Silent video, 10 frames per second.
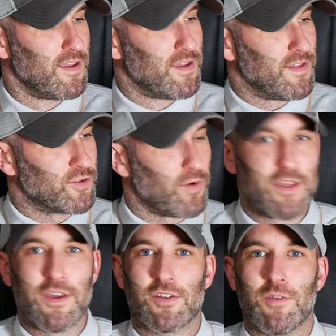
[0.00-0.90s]
this one
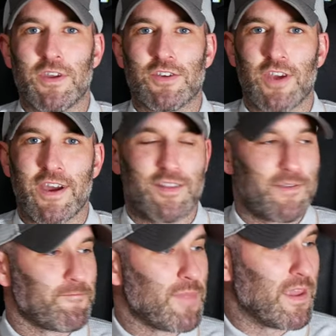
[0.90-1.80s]
here to be
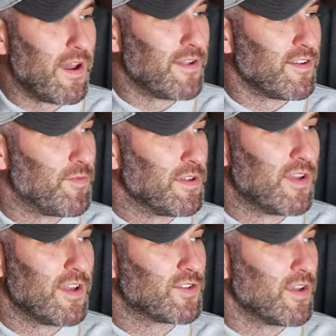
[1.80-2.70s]
exact, and I've been
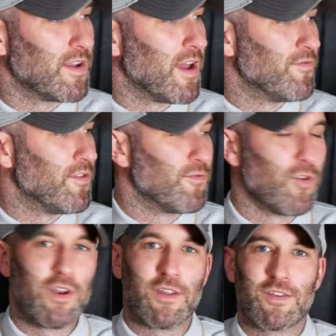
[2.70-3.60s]
testing and
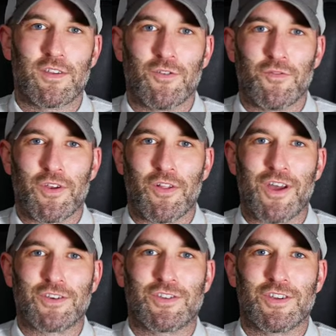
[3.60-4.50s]
reviewing it over the
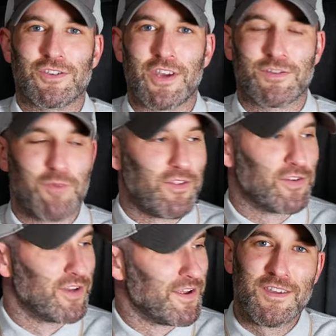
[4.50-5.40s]
last 6
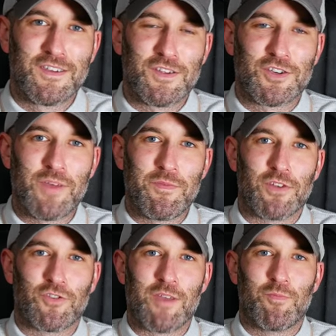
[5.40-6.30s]
months. They sent me
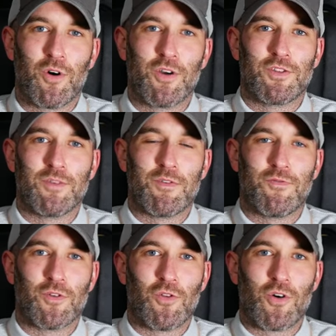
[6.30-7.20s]
the tripod
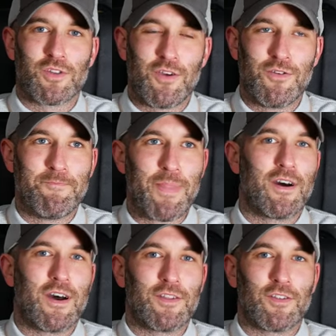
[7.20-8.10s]
before lockdown,
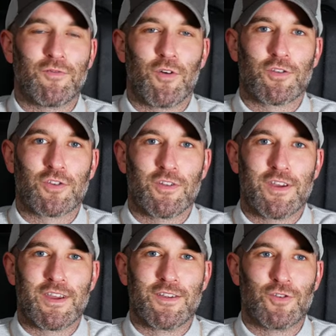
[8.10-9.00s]
and
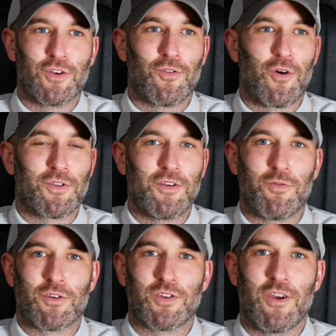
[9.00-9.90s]
unfortunately during lockdown I
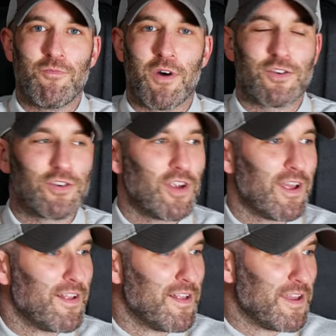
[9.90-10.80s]
wasn't out much,
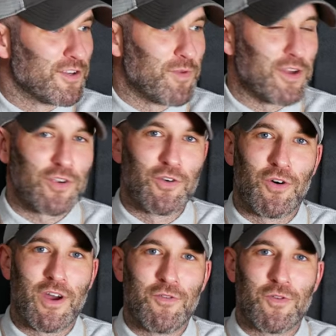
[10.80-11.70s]
especially
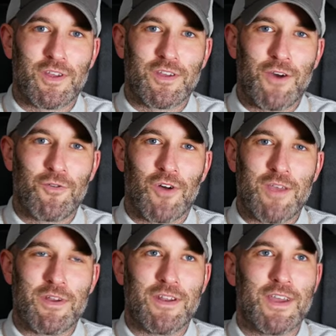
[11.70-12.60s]
not out hill
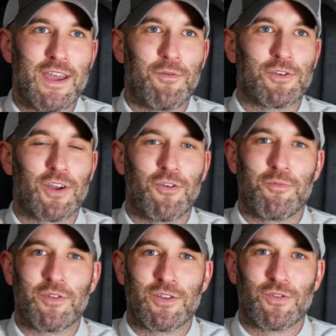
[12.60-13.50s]
climbing, which I
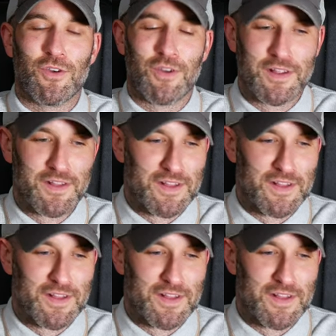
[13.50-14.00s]
normally do.